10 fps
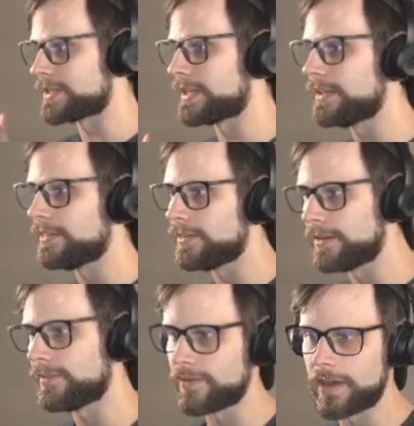in
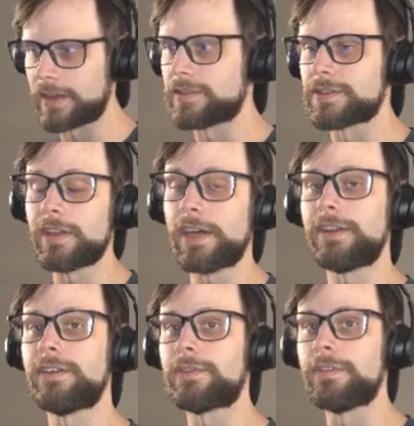this deck. There's a lot
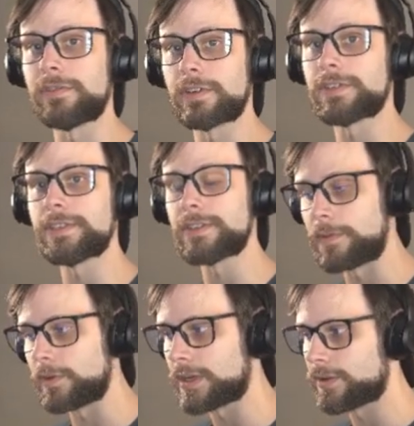of different versions
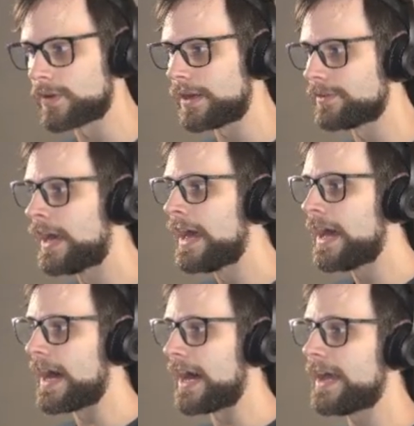floating around.
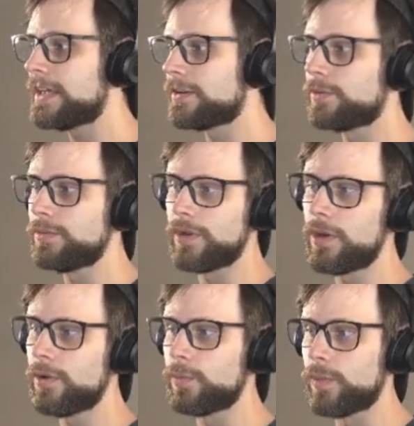I don't
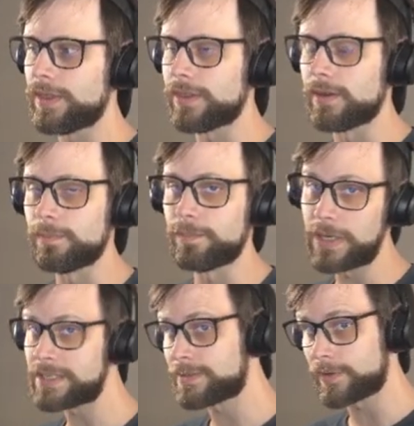know what the
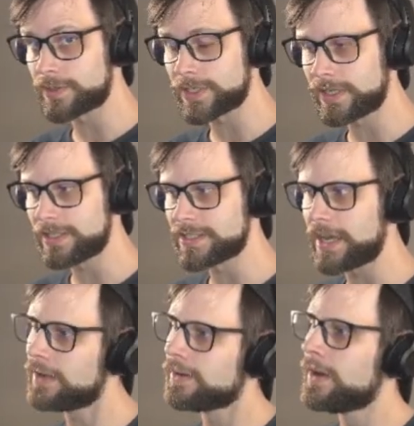best version is
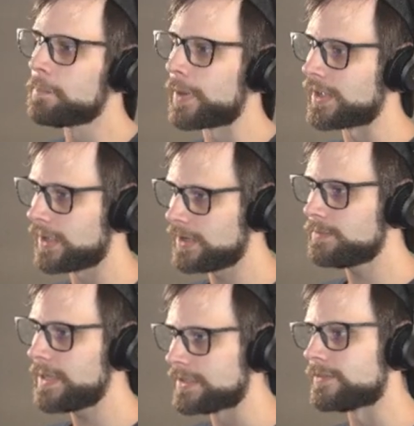yet by any
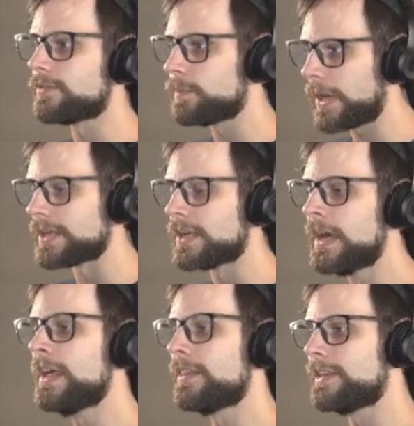means, but
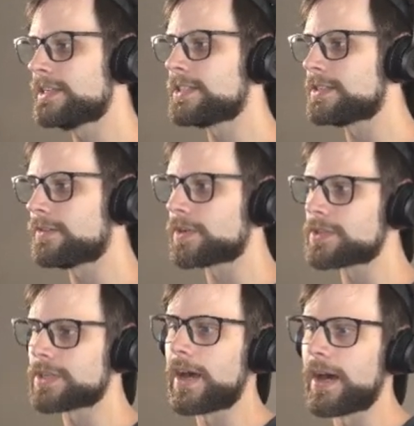this is the
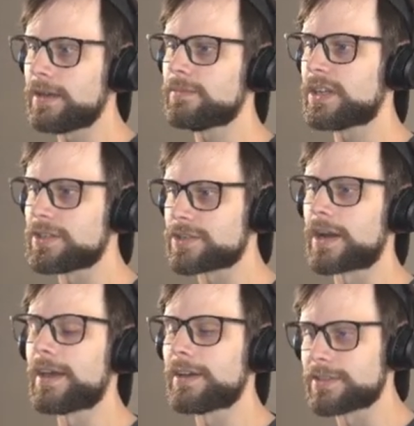version I'm gonna
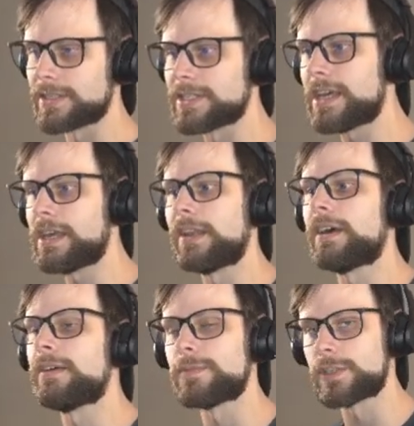try out today, and
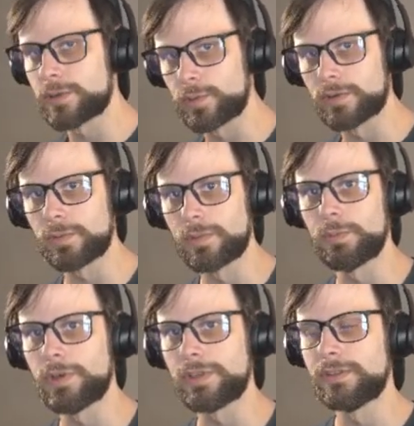I'm sure we
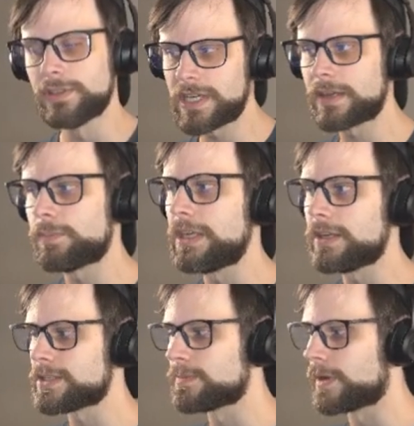will take a peek
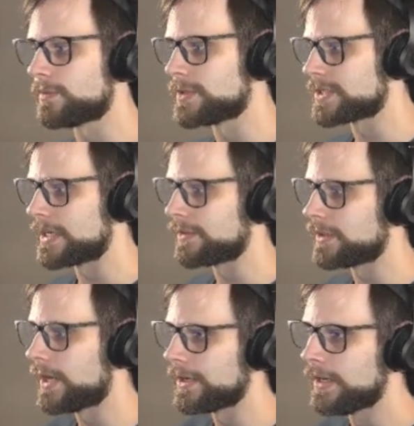at some other ones down the
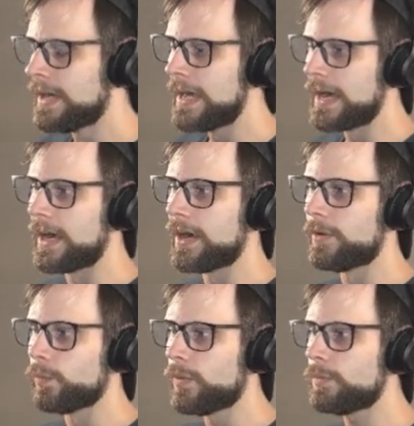line. Uh,
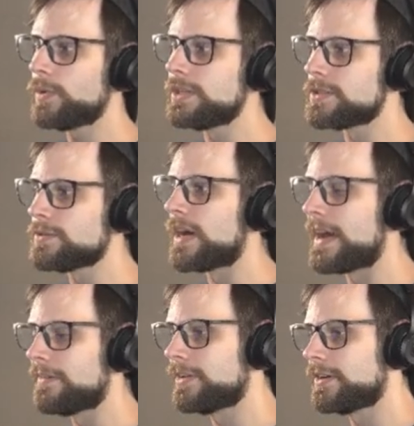what we do
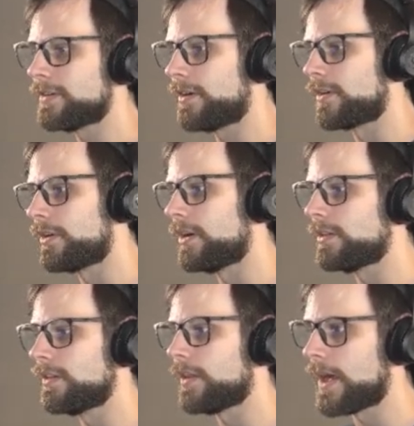have here are a
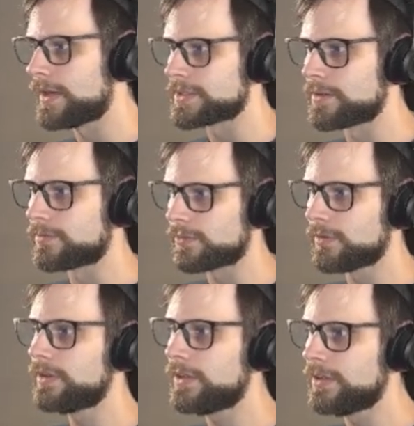lot of
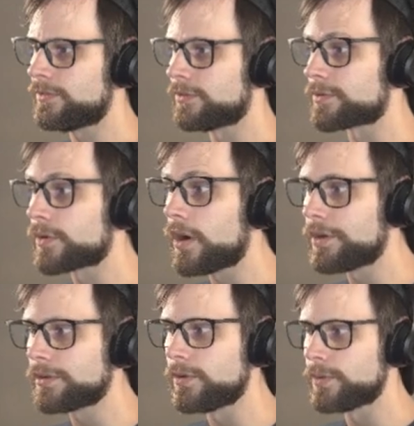really
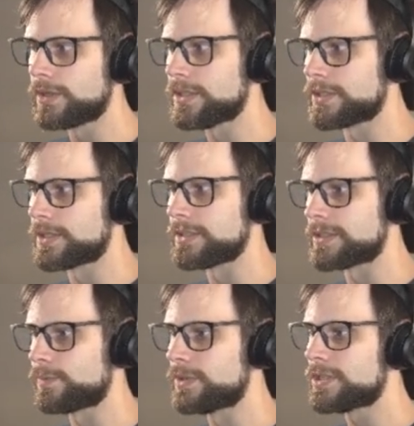strong new
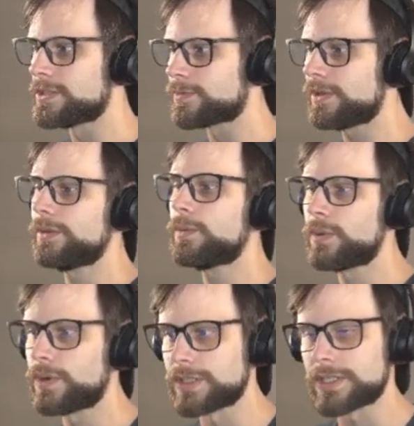additions, which is really what I
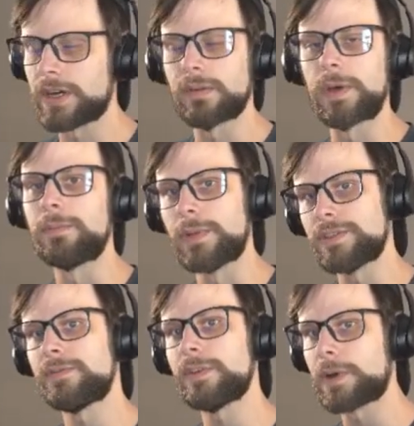wanna talk about.
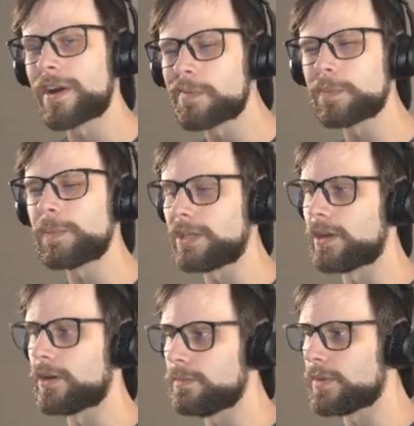Most of you probably
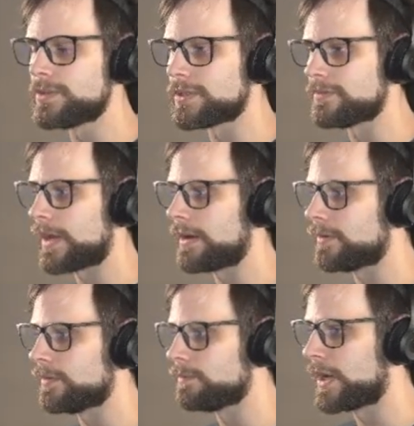know most of
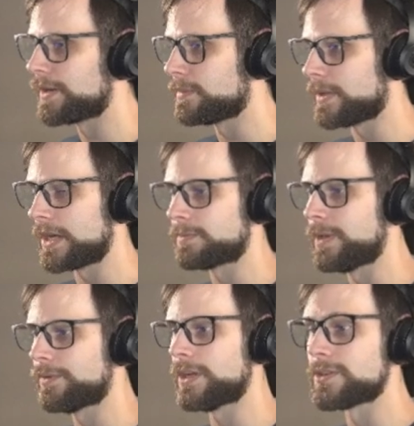how Mono Black
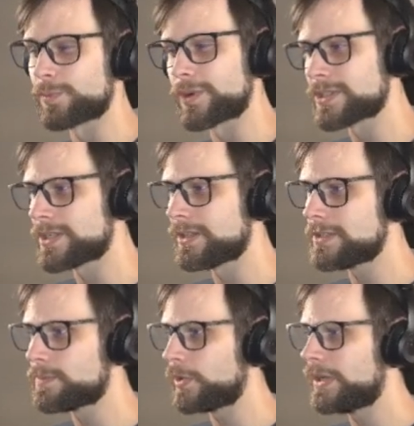Midrange works at
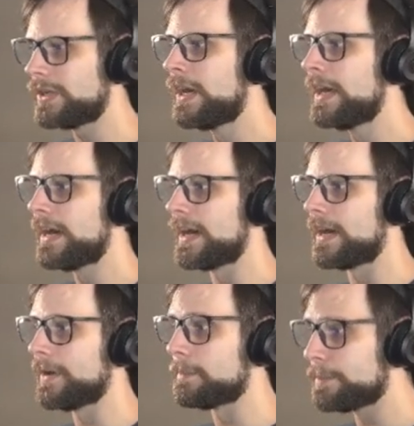this point,
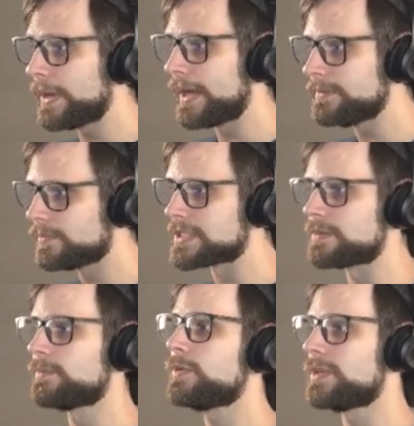uh, but
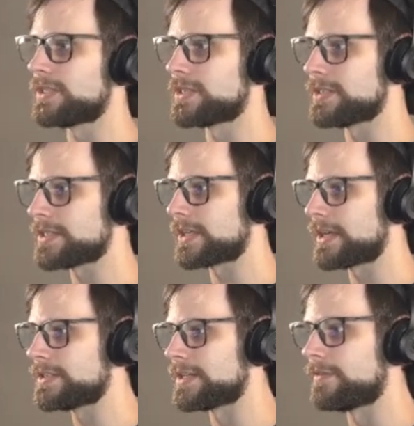some new additions, like
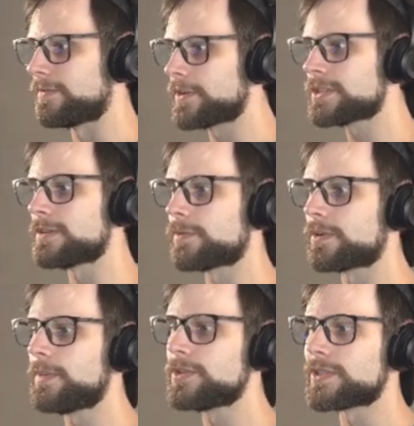I said. First and
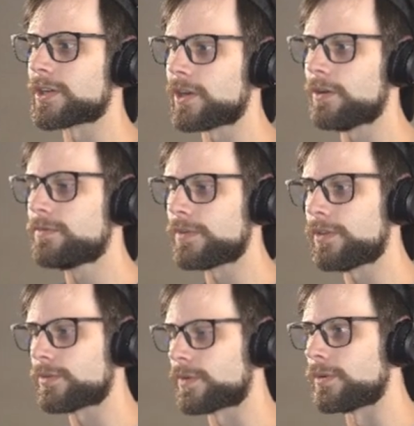foremost, Go for the
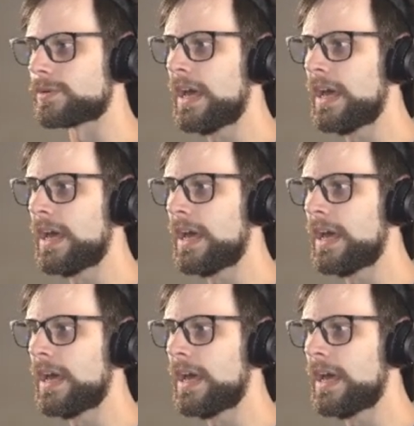Throat.